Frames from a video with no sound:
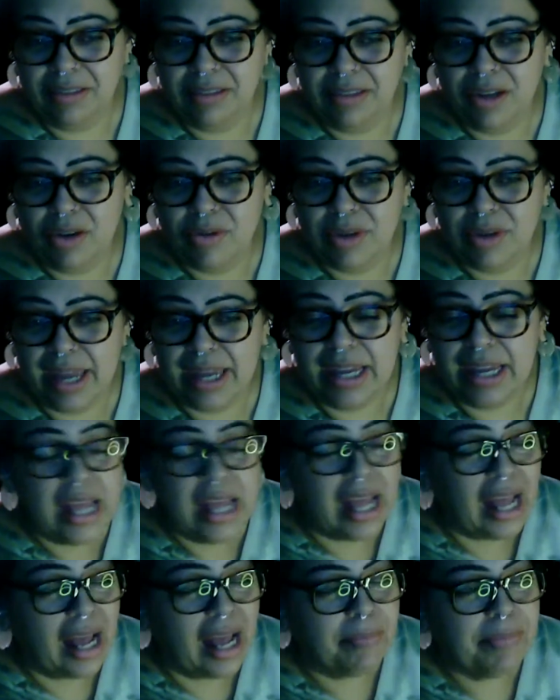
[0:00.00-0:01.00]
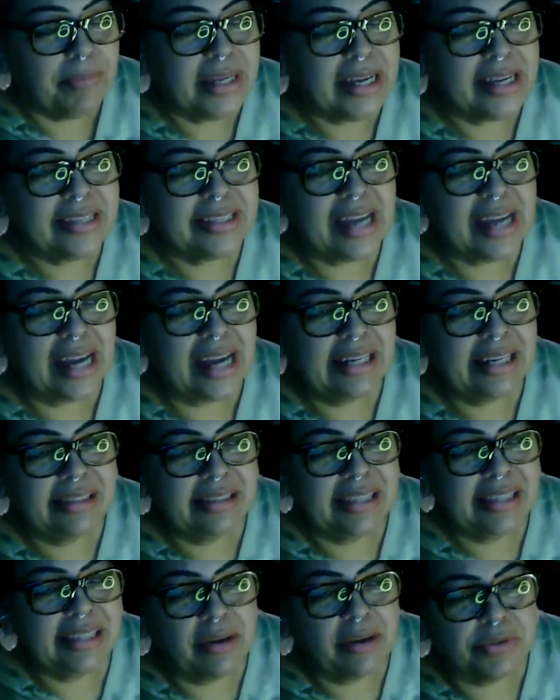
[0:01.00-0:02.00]
Okay, because
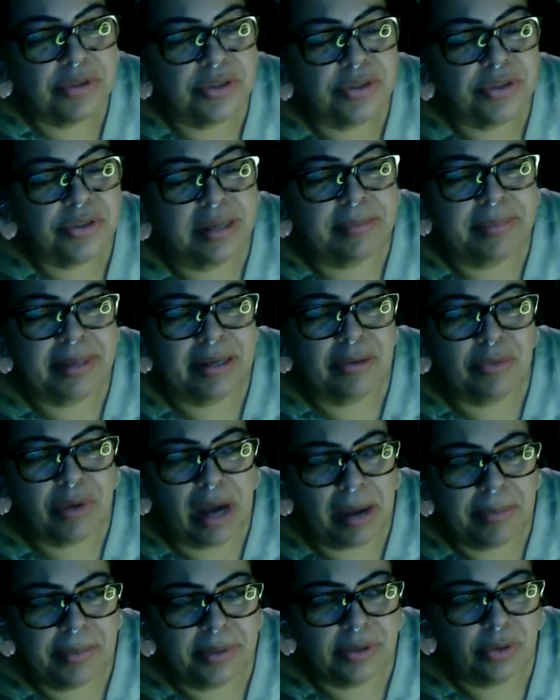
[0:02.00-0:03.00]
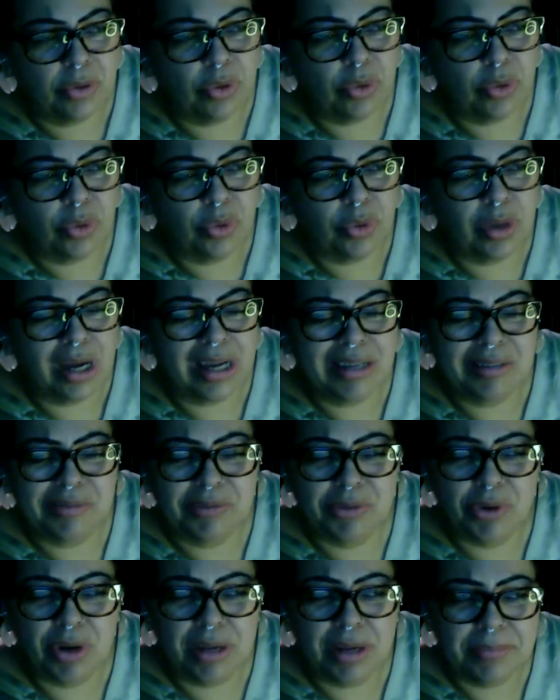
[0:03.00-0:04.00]
anything else is going to be a rabbit hole of
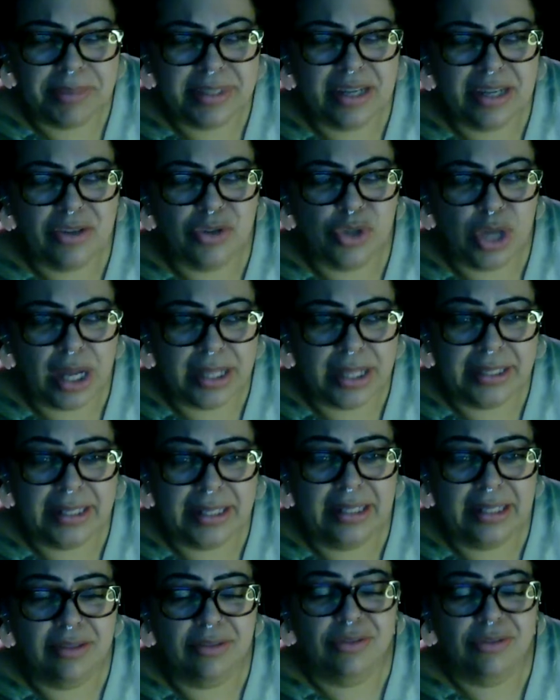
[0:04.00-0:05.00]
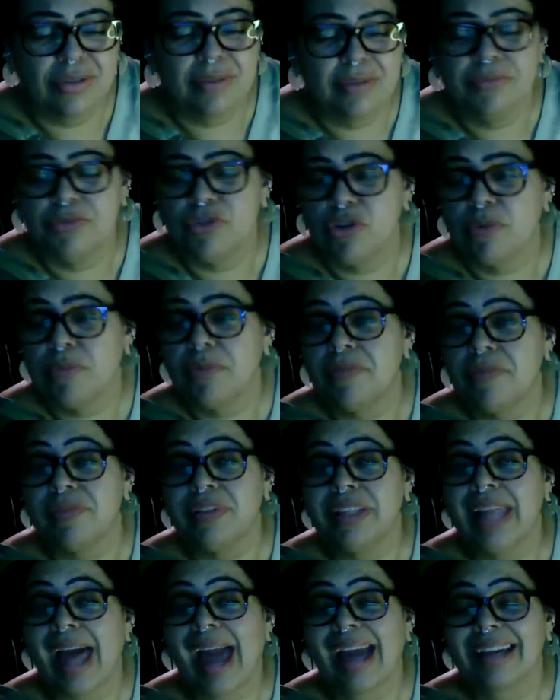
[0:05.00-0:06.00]
great potentiality, some form of
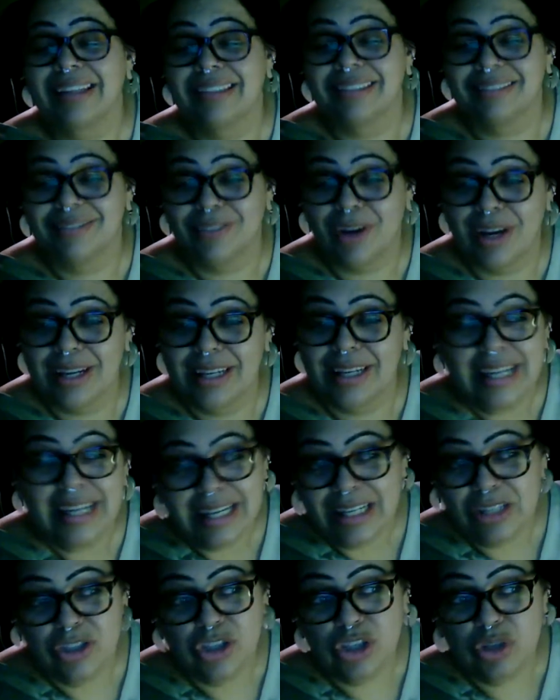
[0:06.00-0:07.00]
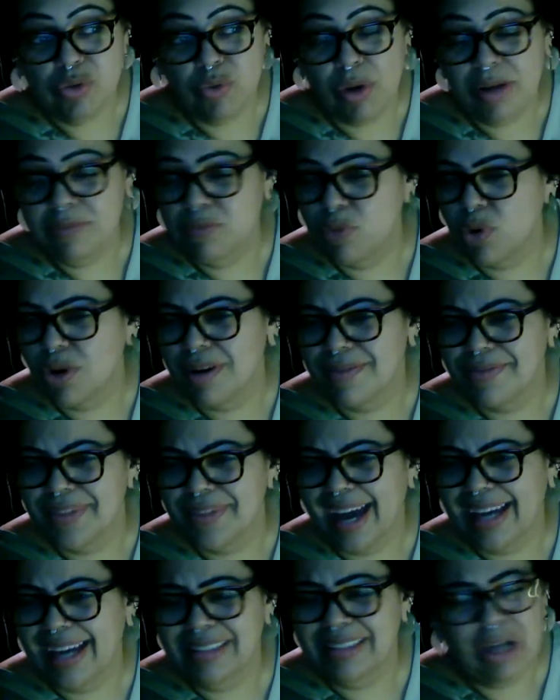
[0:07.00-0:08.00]
lack, right? Do you want more of
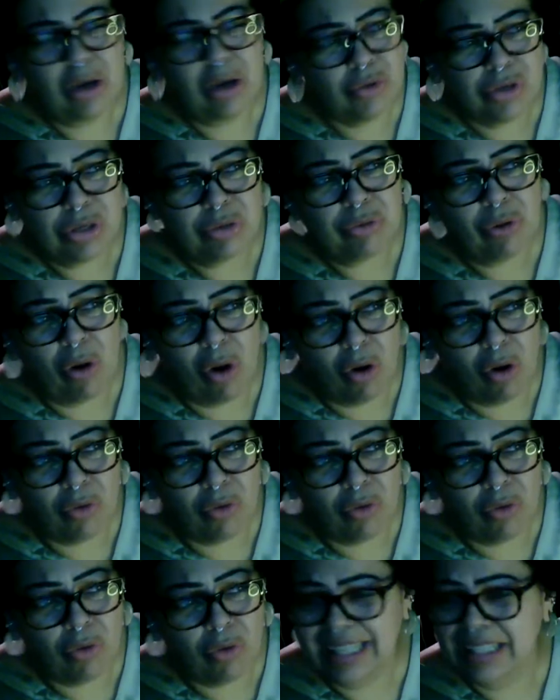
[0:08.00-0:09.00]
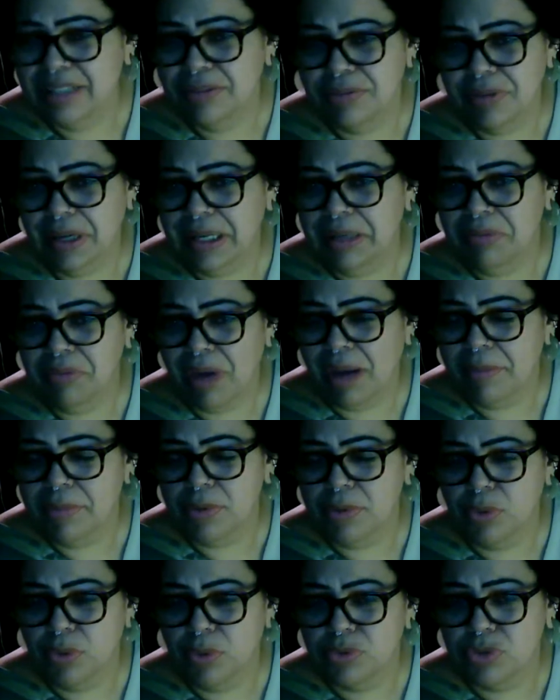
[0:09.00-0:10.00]
that? No, you're already in a fucking rabbit
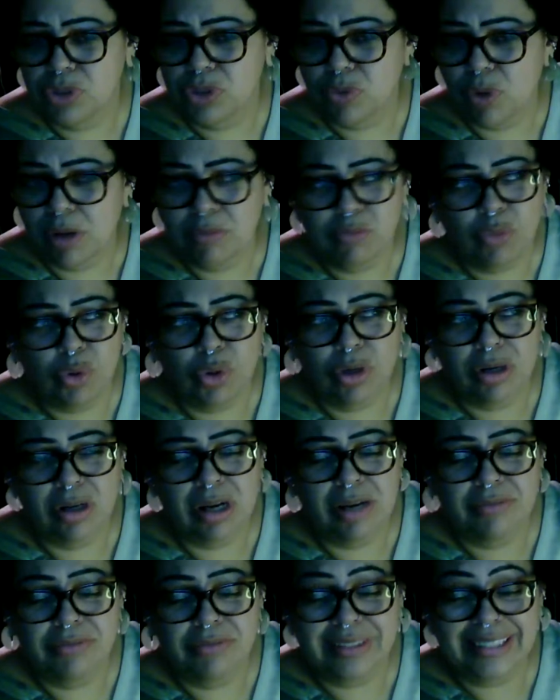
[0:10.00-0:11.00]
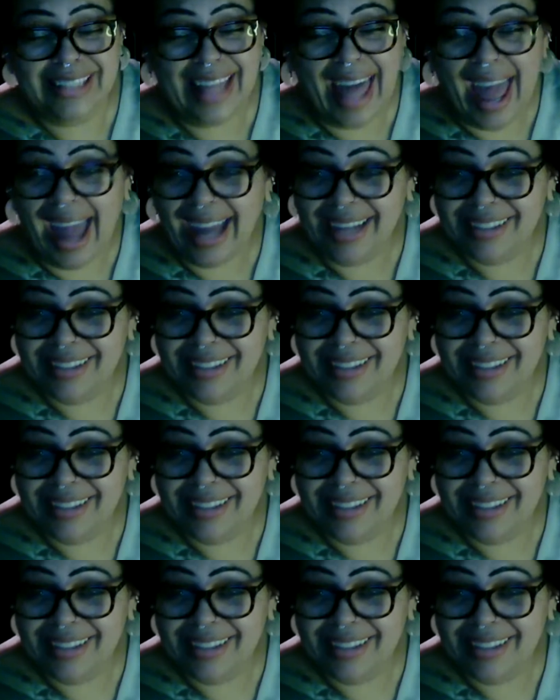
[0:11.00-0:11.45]
hole. Do you want more of lack?